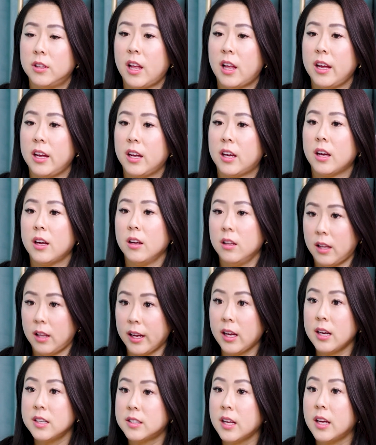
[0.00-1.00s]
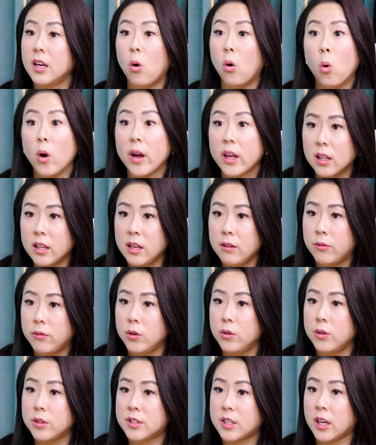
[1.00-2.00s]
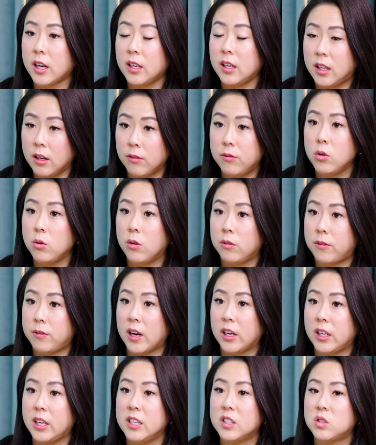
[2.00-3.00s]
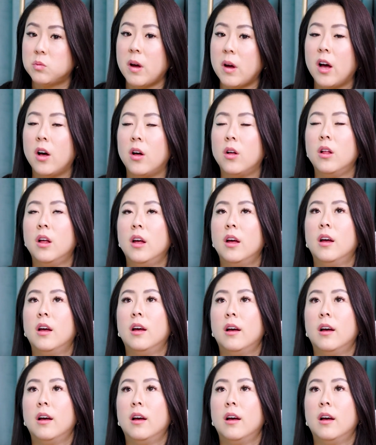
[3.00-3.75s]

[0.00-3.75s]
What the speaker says: like I said, oily foods can give you a funky smell.